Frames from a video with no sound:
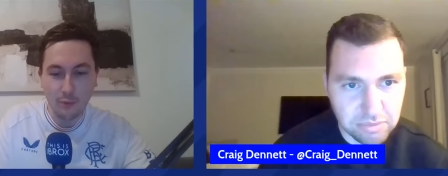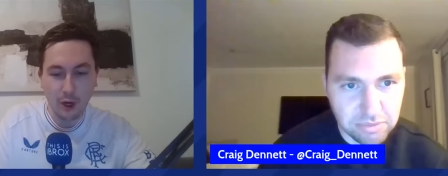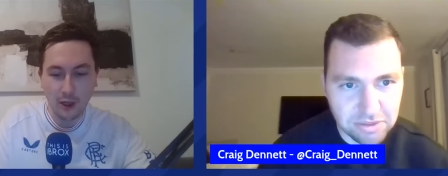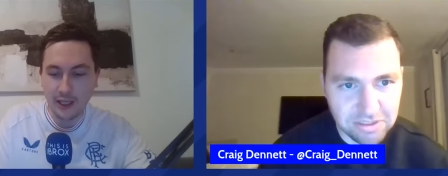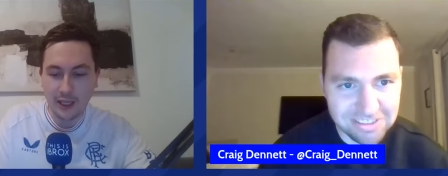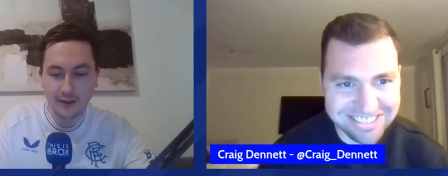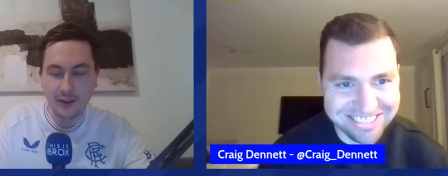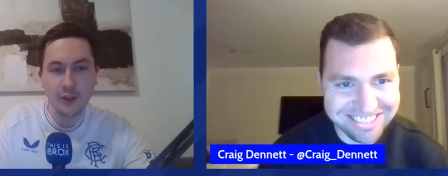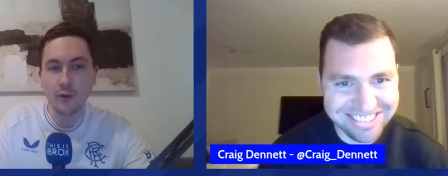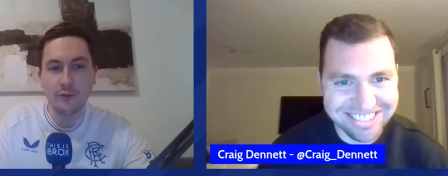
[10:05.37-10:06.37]
Speaker 1: But yeah,
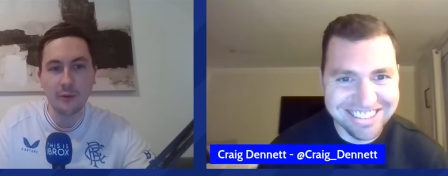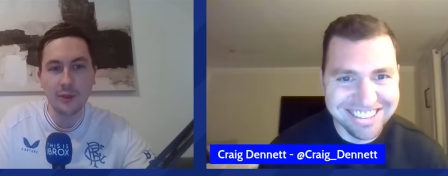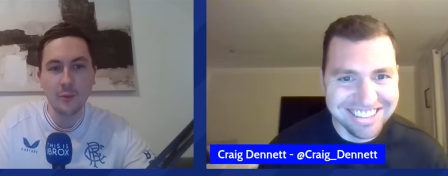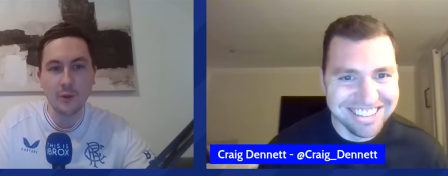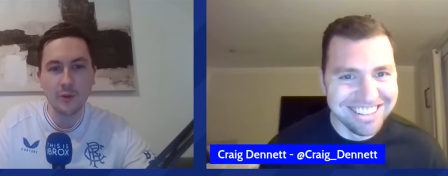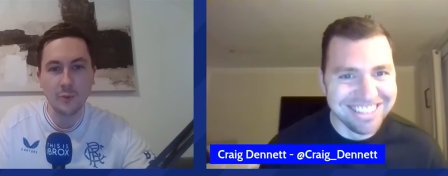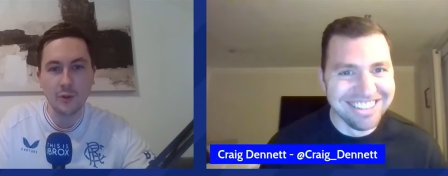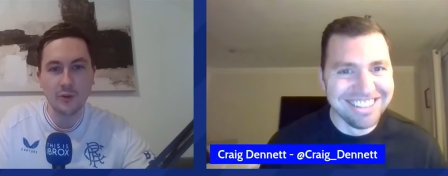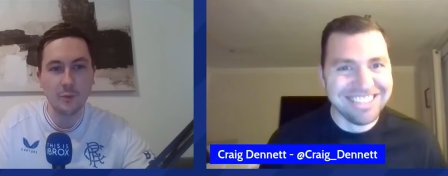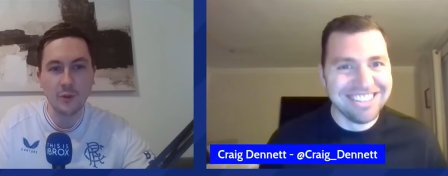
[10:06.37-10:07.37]
Danilo for me was was
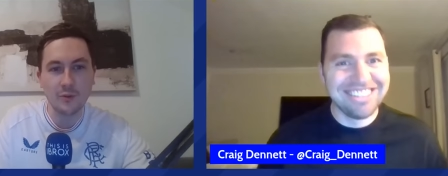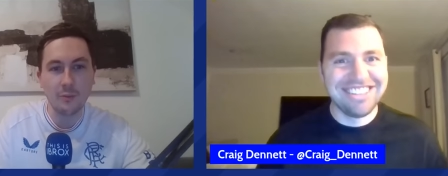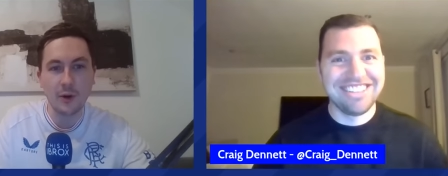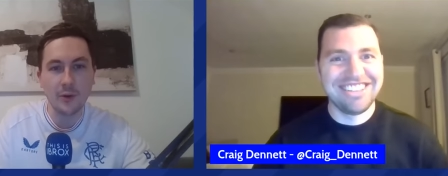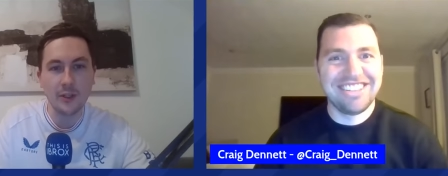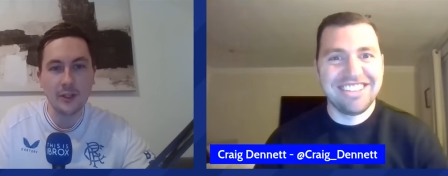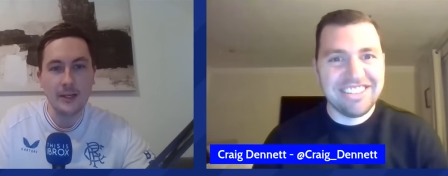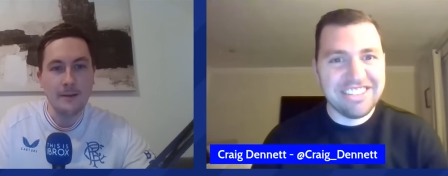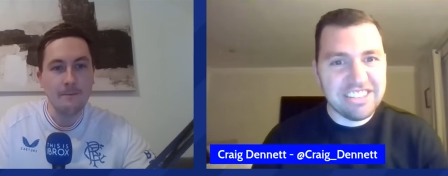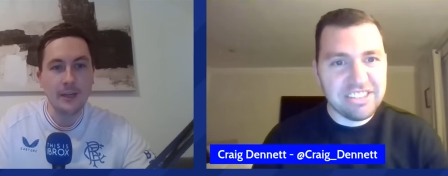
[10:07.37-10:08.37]
was brilliant.
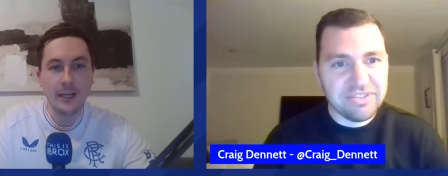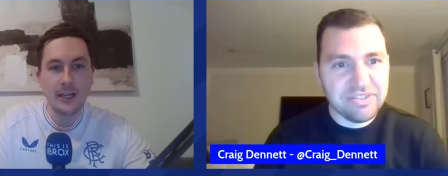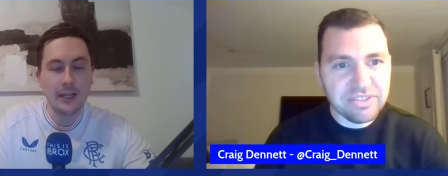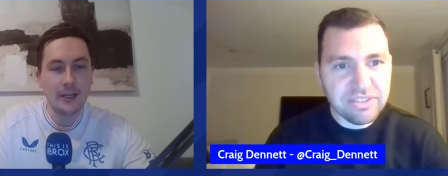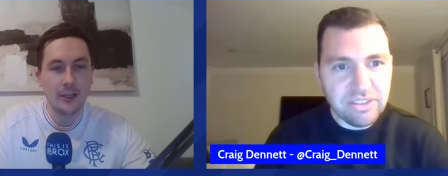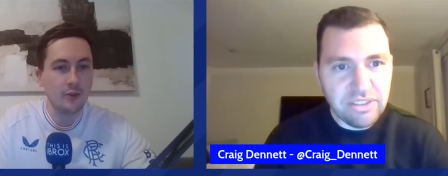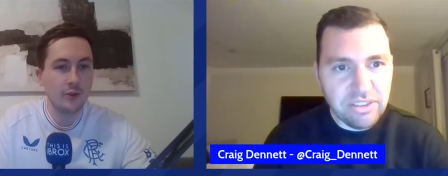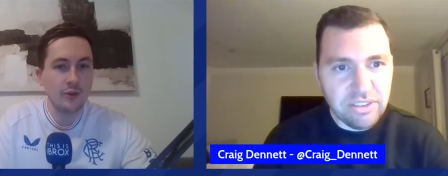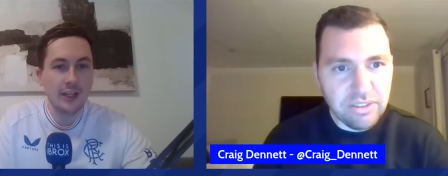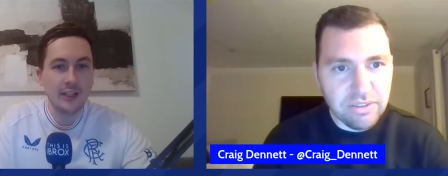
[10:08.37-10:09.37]
Uh, you
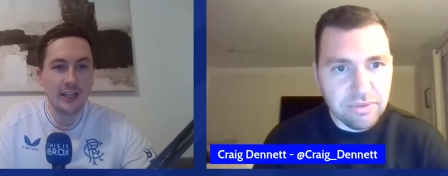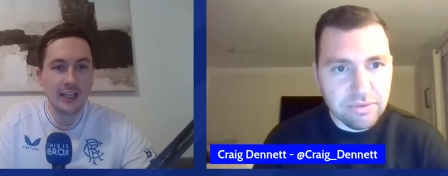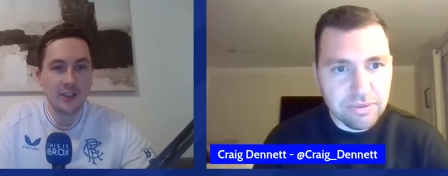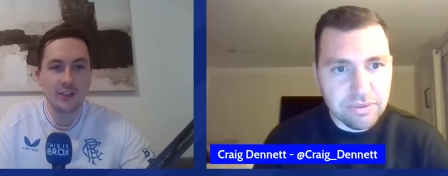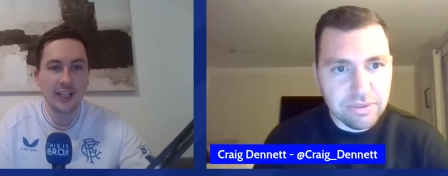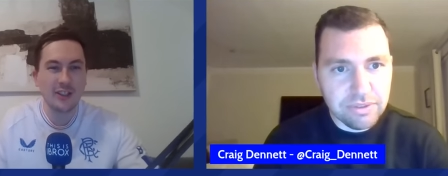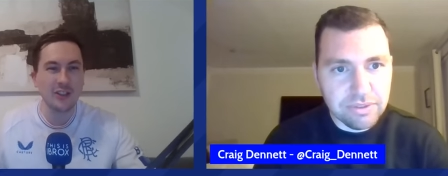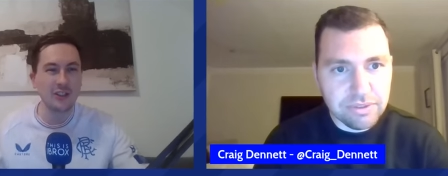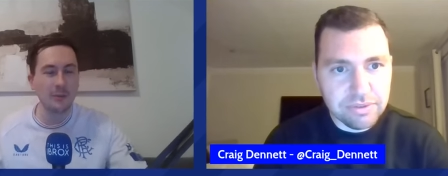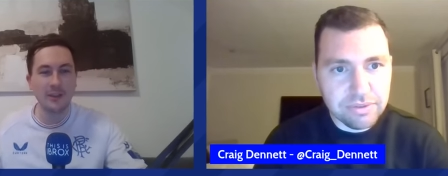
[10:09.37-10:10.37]
said he just it's just
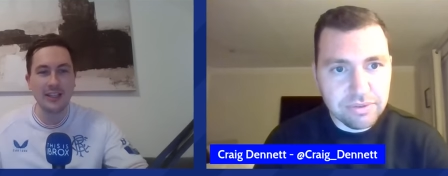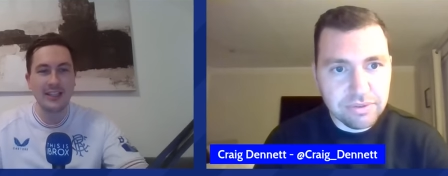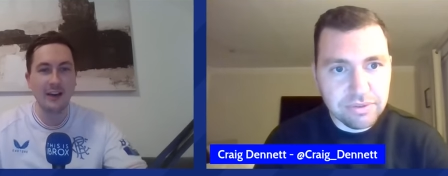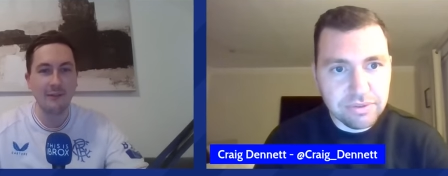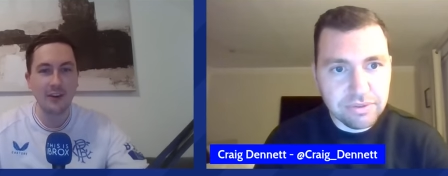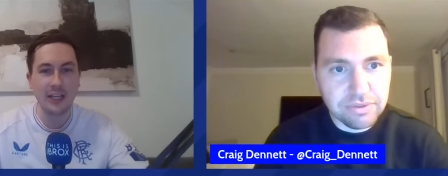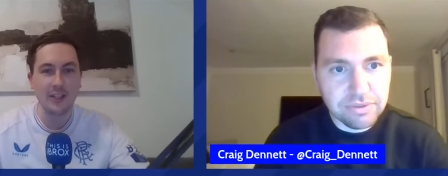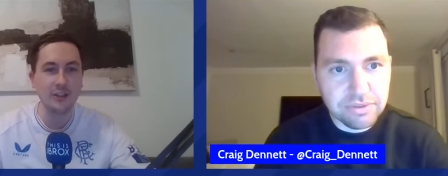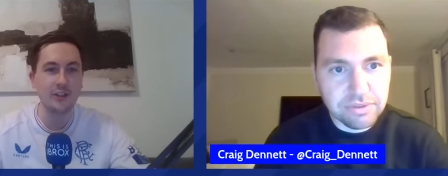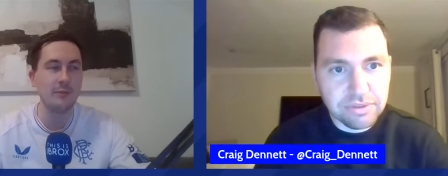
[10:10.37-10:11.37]
something different. He
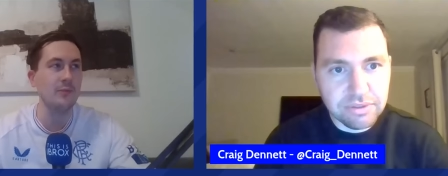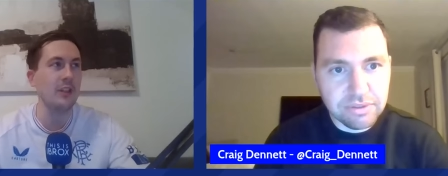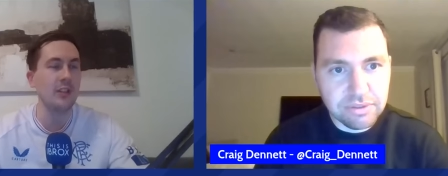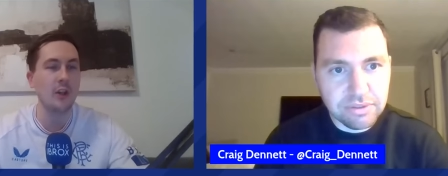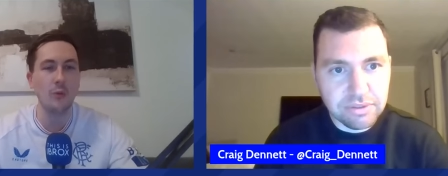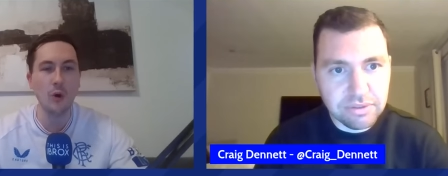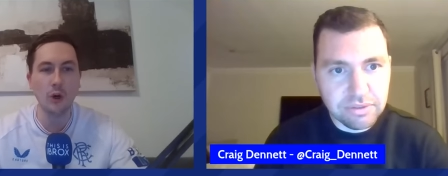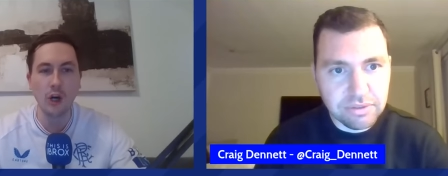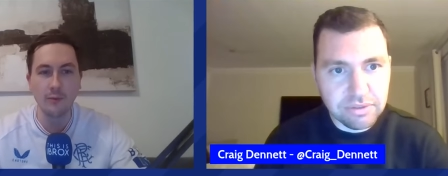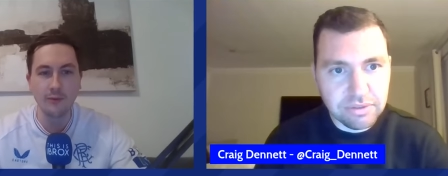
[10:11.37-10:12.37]
just seems he's a lot more
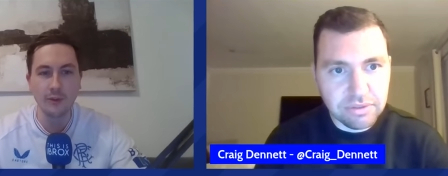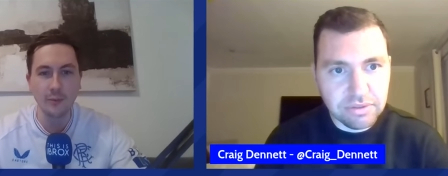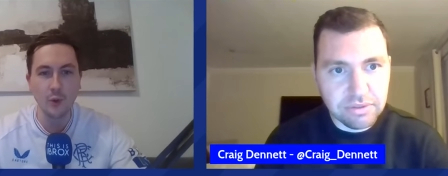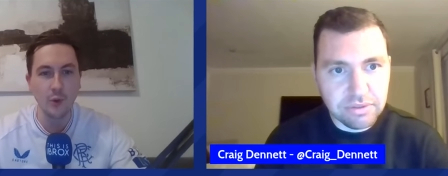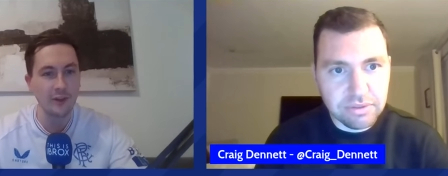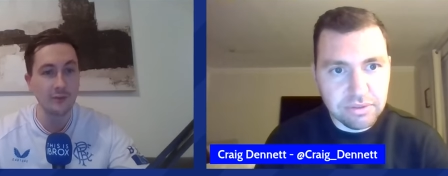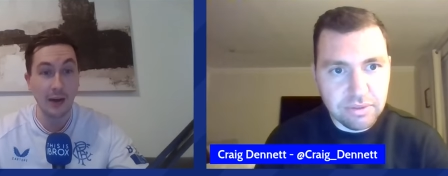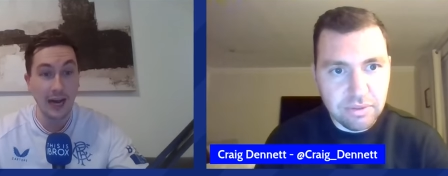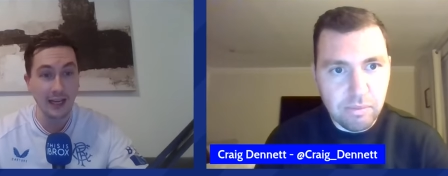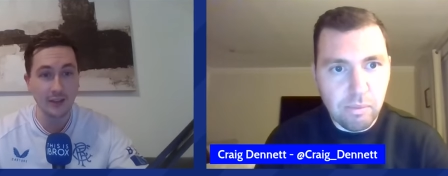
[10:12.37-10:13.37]
comfortable with his
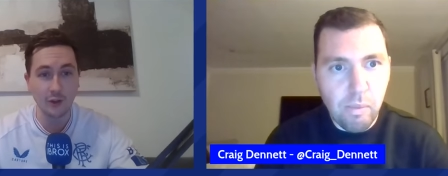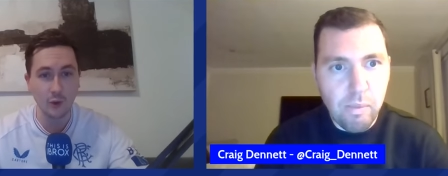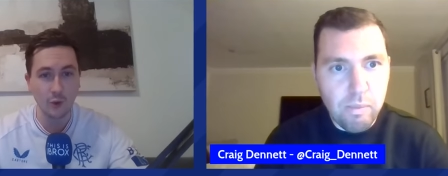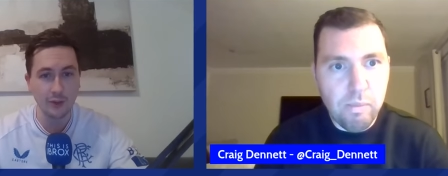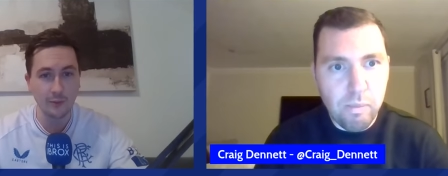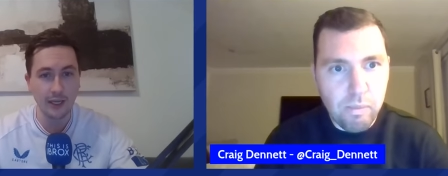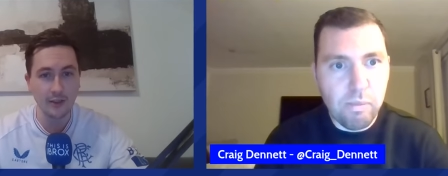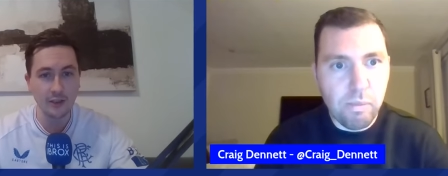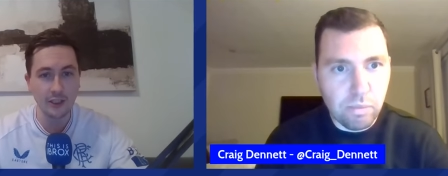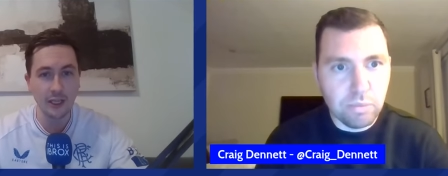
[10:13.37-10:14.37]
back to goal,
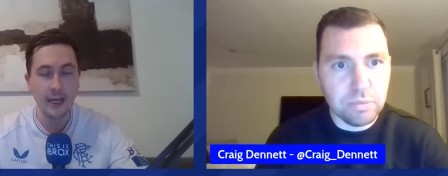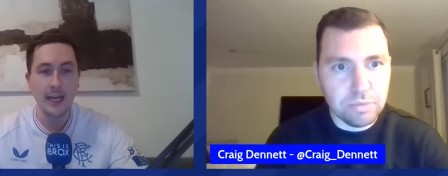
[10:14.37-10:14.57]
especially.